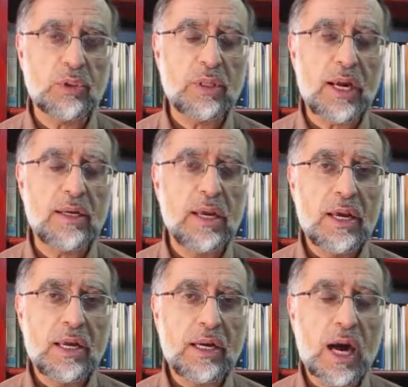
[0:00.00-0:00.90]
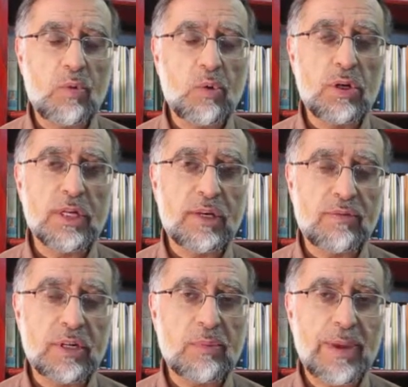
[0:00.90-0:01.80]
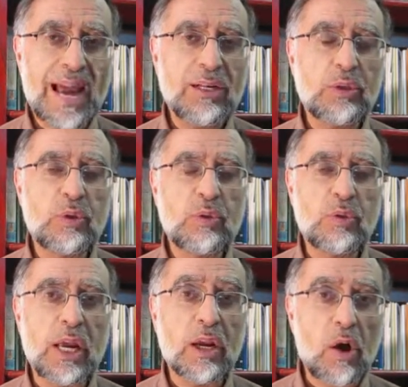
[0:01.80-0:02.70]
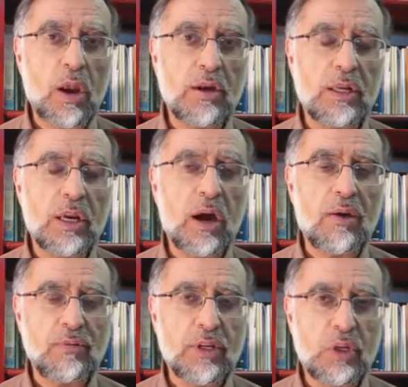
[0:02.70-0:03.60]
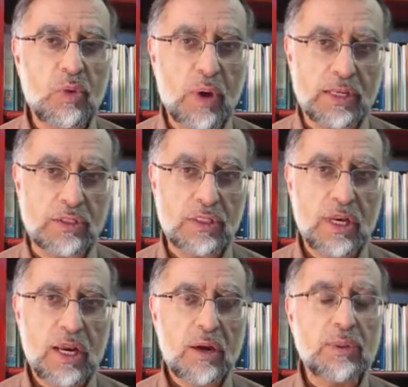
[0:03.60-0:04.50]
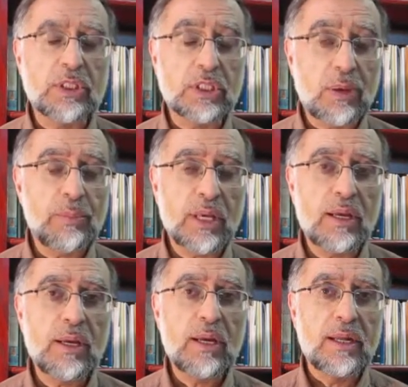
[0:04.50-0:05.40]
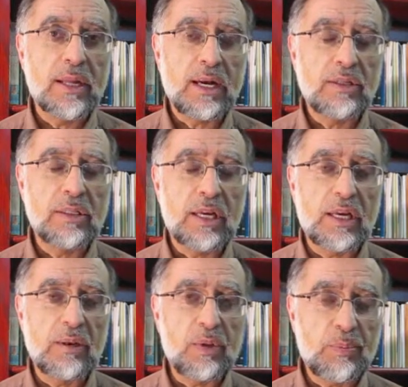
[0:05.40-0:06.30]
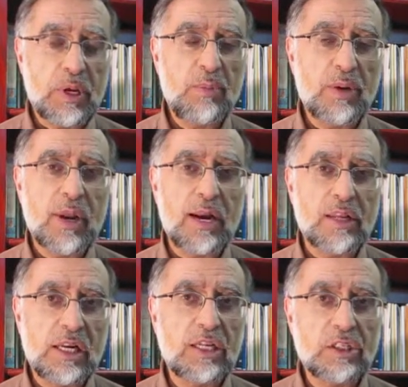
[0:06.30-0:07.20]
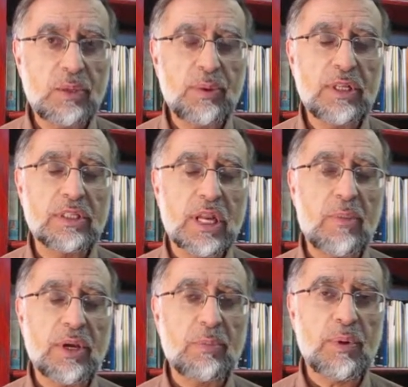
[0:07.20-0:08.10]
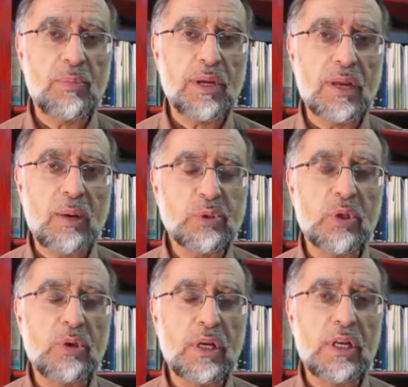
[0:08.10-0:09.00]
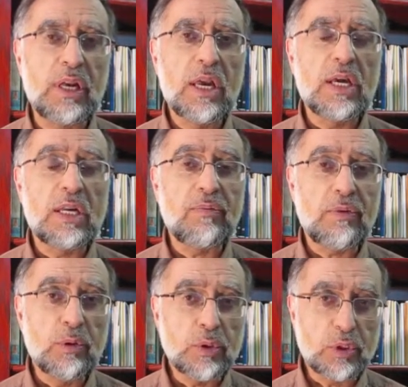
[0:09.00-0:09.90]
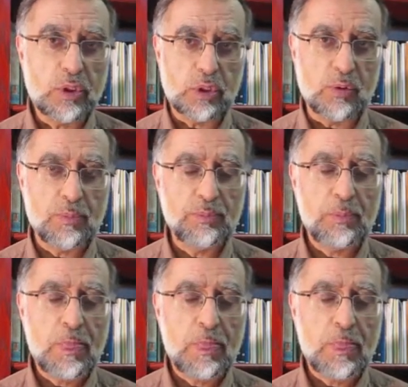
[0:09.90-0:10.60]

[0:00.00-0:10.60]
so that Iran would revert back to a colony of the US, which is something that the people and the leadership in the Islamic Republic absolutely refuse to do.